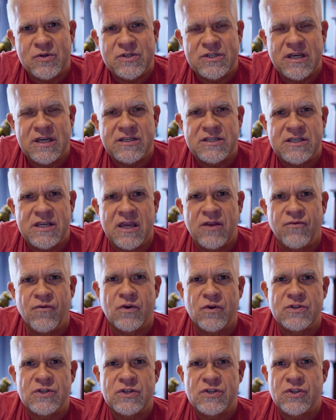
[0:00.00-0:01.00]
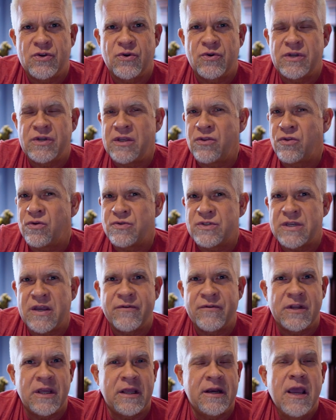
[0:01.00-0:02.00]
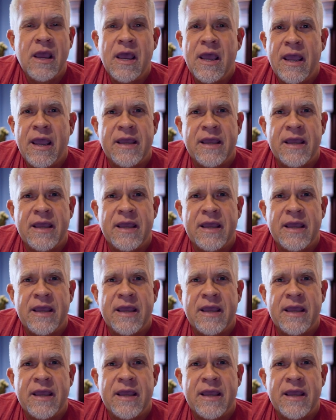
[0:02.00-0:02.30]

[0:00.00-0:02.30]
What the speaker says: 16, verses 13 through 17.